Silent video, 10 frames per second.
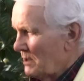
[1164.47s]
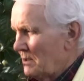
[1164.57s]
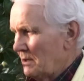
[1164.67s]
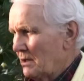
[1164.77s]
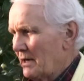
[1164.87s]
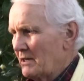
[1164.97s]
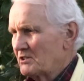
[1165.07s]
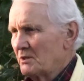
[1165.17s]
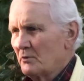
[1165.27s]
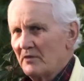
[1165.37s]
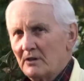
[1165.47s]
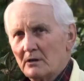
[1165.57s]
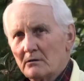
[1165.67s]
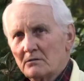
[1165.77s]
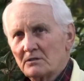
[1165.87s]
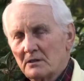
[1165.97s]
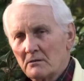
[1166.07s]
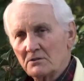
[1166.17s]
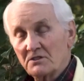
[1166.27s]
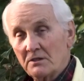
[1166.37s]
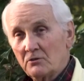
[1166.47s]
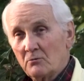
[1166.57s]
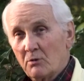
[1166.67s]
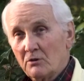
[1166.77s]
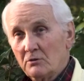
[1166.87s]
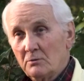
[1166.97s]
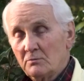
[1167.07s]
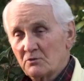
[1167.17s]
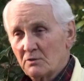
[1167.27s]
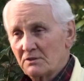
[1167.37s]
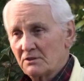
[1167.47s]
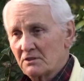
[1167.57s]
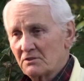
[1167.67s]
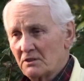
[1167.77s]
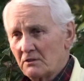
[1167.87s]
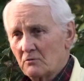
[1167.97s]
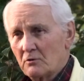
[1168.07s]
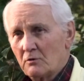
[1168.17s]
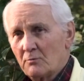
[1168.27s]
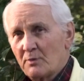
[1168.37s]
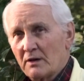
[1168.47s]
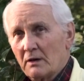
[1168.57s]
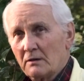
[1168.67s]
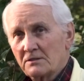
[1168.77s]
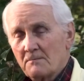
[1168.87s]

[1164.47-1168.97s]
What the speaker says: unlike some of the others that are single blooms with just a single row of petals.